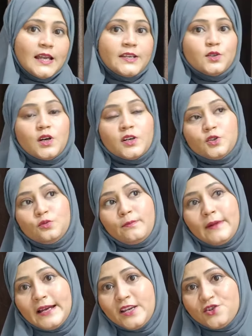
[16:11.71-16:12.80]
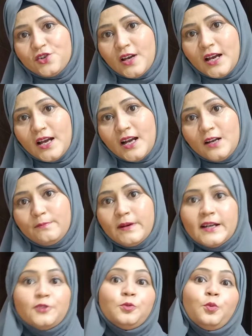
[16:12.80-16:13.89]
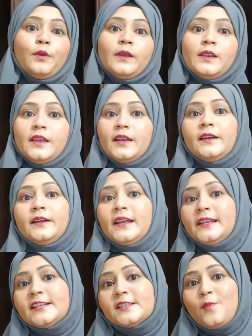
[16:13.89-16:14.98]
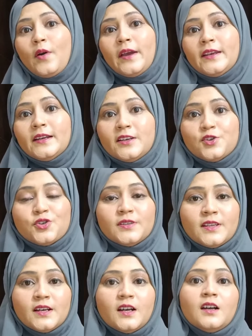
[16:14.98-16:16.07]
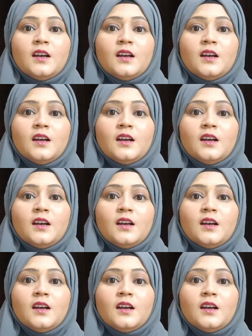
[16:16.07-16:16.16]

I talk to my child, but really in daily spoken English in the,